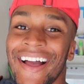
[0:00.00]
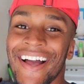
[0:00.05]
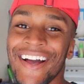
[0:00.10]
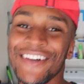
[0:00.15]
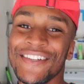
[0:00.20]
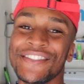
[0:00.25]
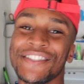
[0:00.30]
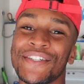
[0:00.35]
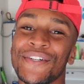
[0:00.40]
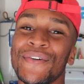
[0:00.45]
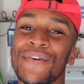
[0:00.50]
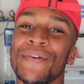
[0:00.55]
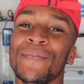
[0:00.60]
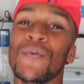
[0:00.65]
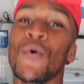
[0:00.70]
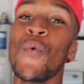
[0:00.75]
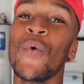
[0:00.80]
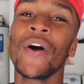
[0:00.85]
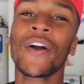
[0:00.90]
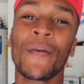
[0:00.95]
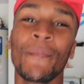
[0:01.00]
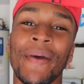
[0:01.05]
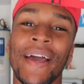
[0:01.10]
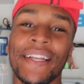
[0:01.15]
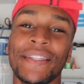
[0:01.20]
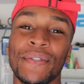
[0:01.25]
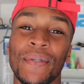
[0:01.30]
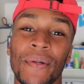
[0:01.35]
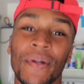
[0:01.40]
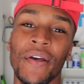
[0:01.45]
how's it going? Welcome
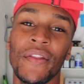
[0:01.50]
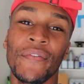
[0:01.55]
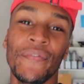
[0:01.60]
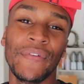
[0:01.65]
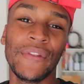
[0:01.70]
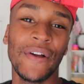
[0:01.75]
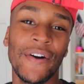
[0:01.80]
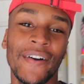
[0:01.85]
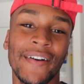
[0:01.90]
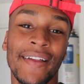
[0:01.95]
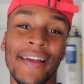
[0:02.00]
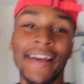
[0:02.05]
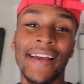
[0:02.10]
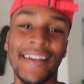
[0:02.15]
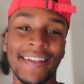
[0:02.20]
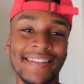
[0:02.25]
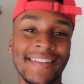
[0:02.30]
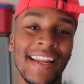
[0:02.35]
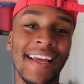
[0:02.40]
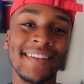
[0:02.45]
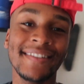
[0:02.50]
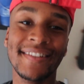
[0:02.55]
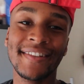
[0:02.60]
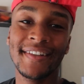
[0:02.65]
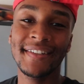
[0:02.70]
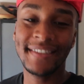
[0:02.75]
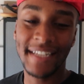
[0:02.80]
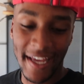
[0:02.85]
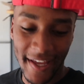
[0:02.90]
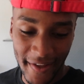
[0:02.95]
back to another vlog. Today's a
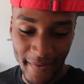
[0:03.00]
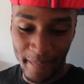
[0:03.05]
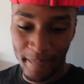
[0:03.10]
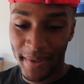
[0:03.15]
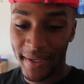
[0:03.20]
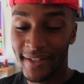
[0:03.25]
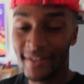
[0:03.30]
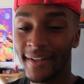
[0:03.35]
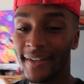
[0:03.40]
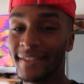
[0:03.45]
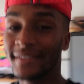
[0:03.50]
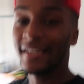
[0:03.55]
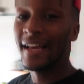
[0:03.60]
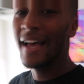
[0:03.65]
good day because